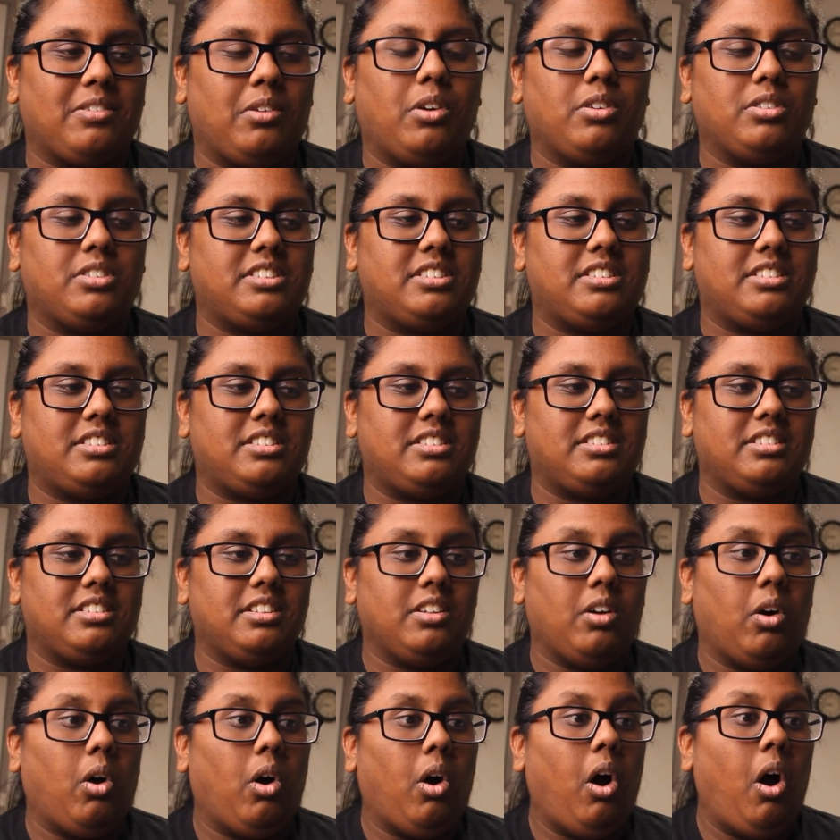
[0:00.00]
well,
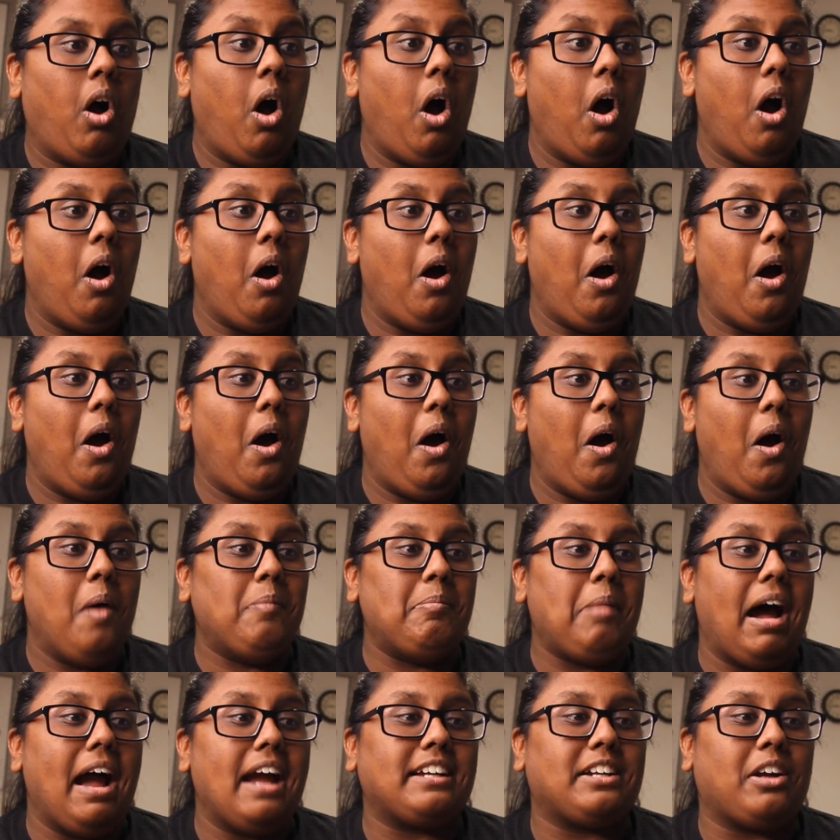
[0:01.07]
oh
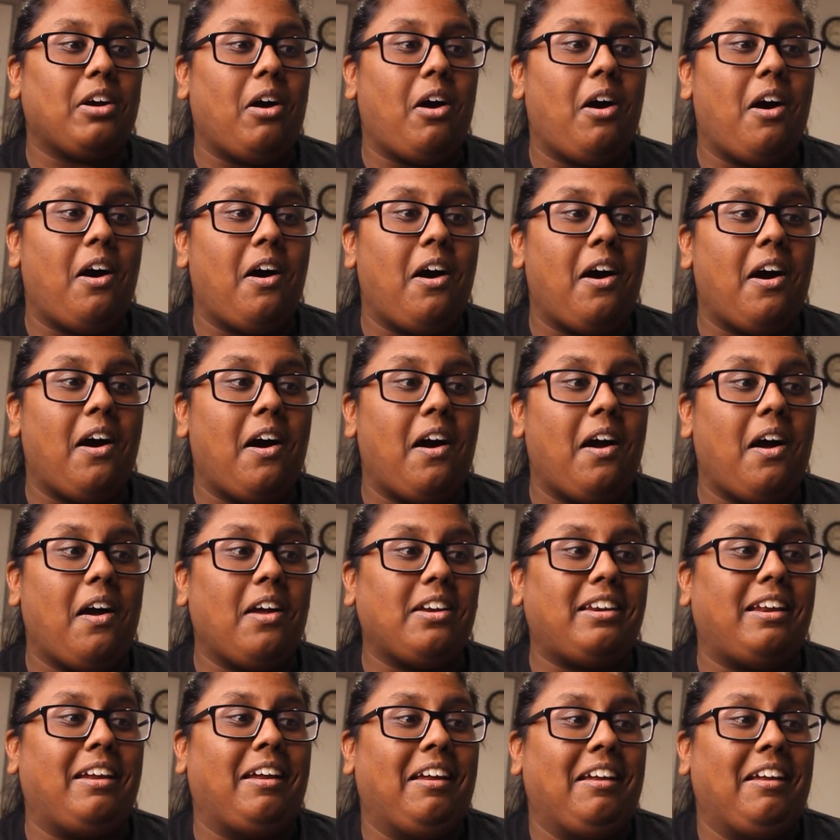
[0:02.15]
my god!